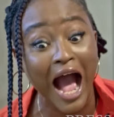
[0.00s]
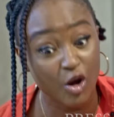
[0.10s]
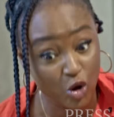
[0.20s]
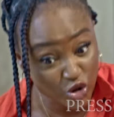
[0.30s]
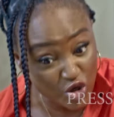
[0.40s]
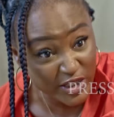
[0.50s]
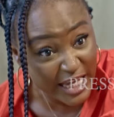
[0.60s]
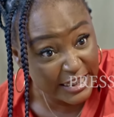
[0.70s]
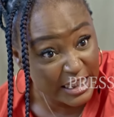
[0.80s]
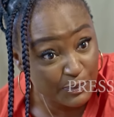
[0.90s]
And continue
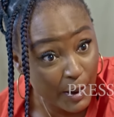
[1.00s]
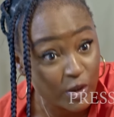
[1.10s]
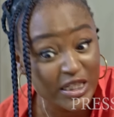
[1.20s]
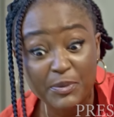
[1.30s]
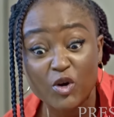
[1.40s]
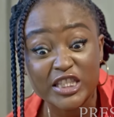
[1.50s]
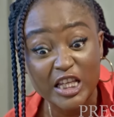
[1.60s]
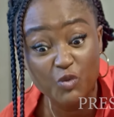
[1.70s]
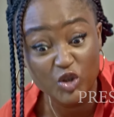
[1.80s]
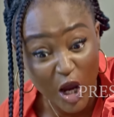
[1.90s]
selling this pure water because that's what